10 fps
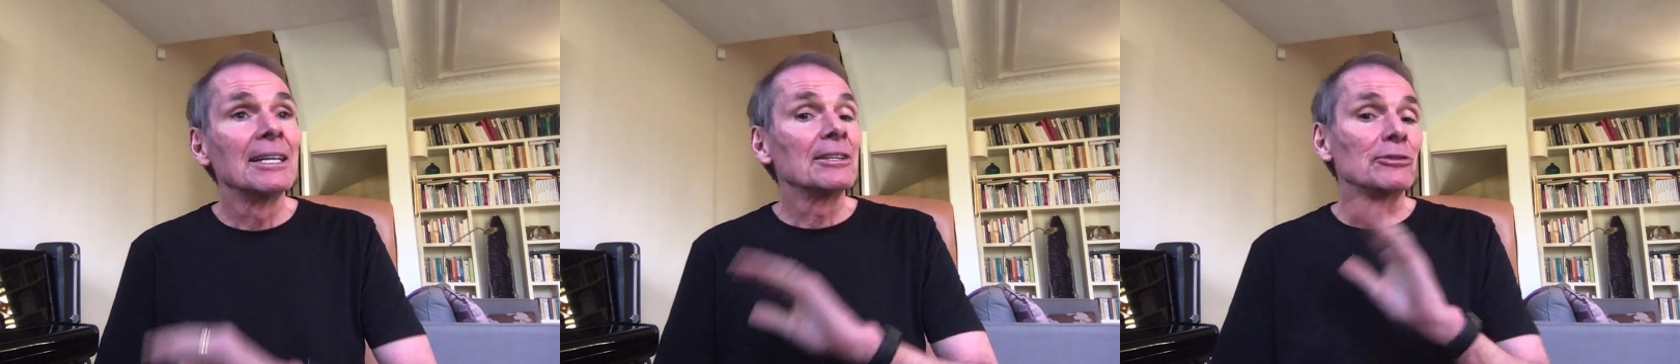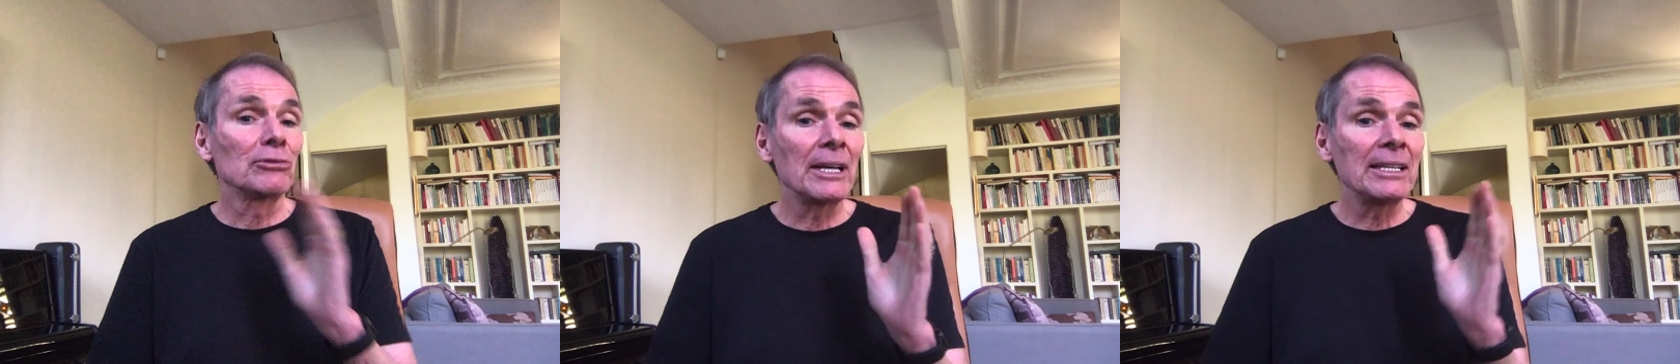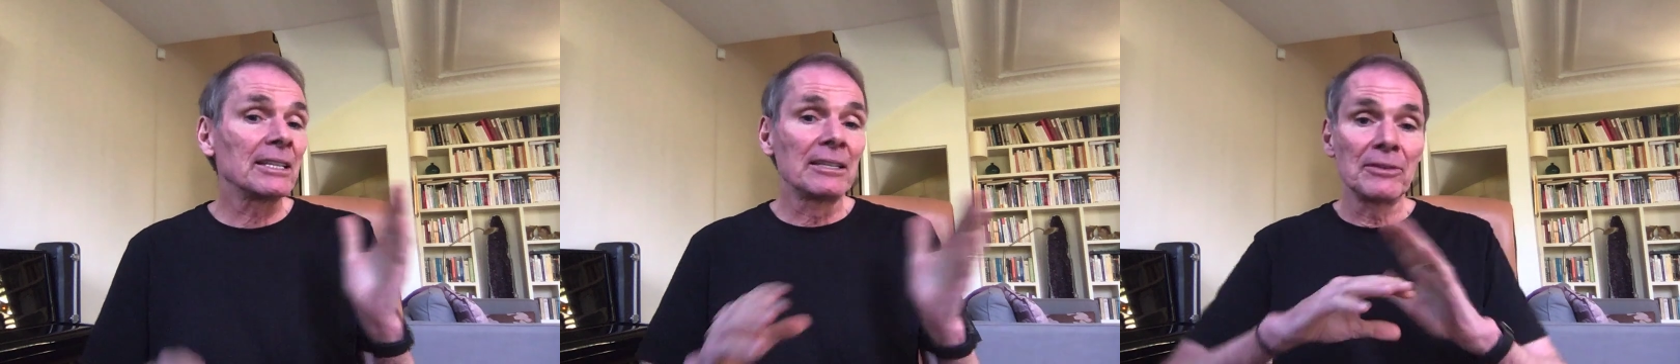The
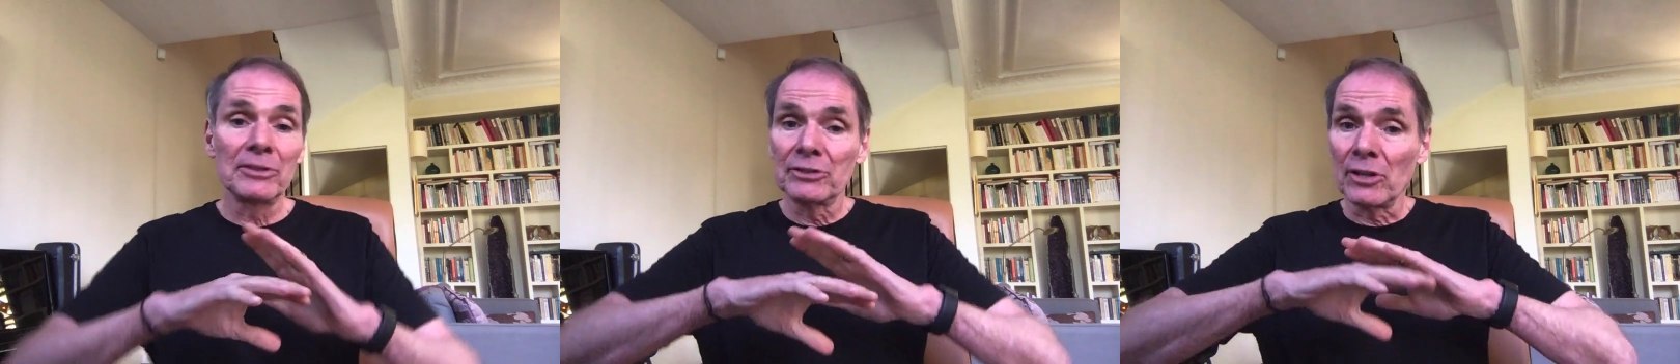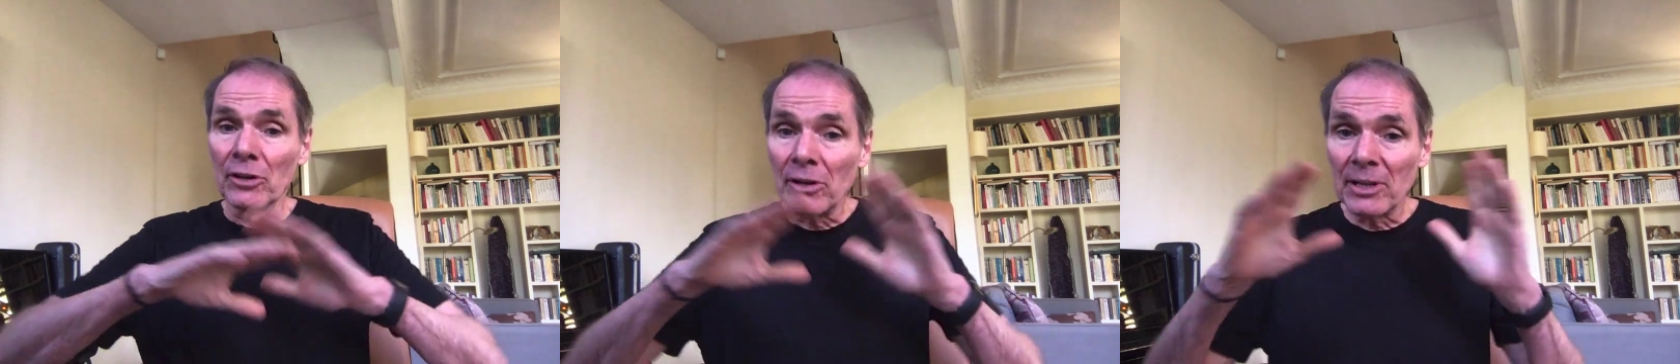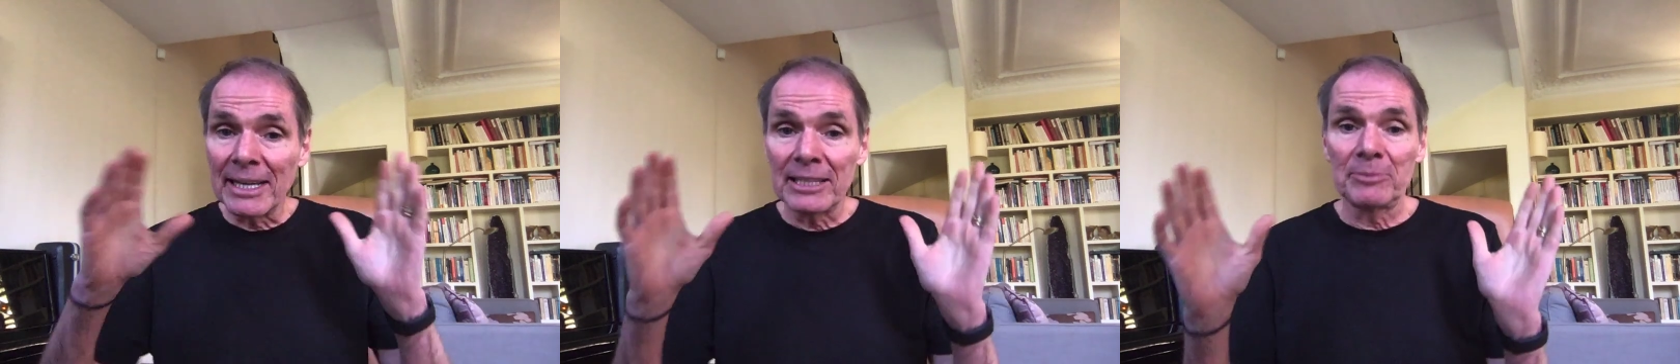training covers
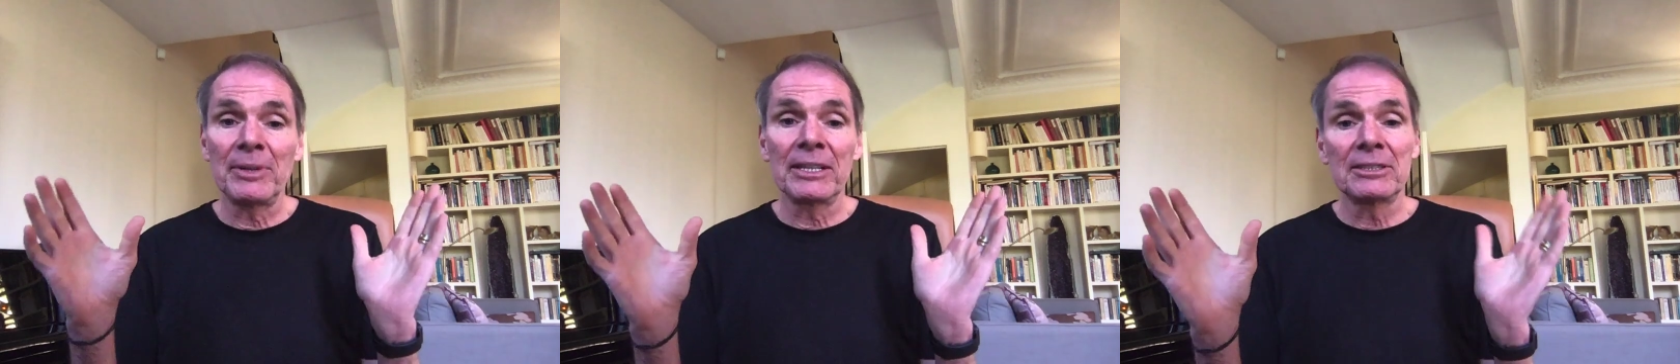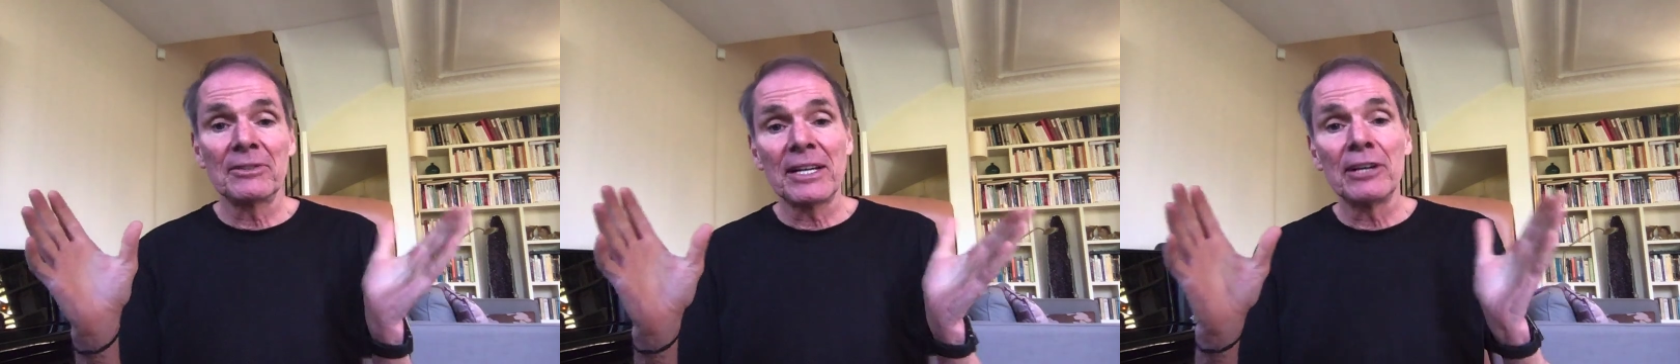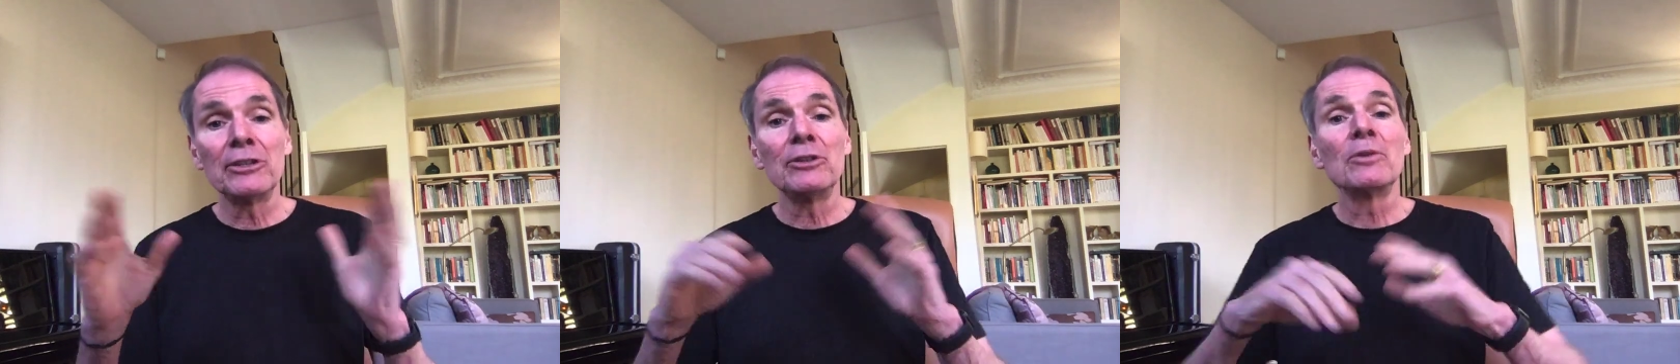all aspects of
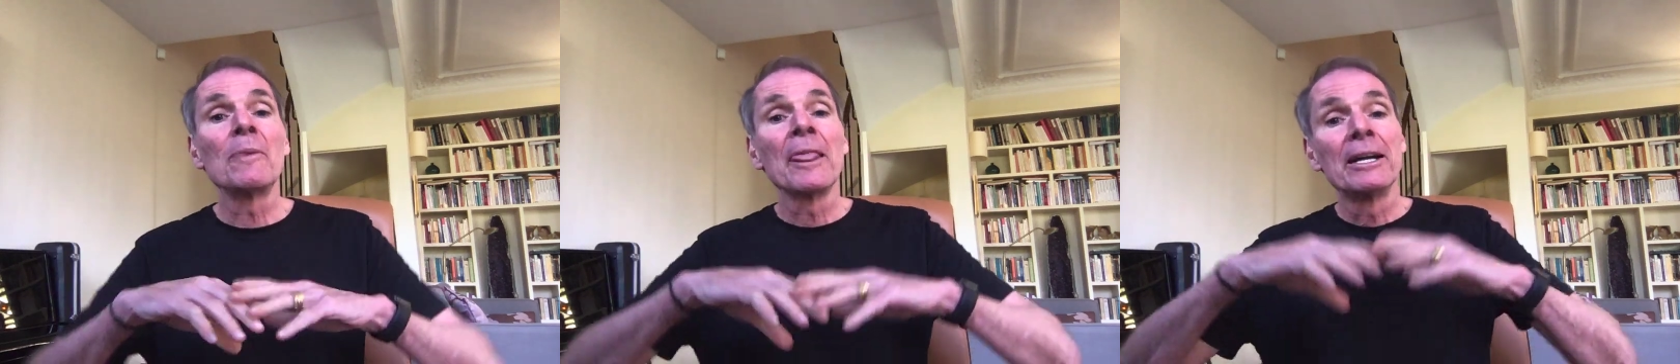how do you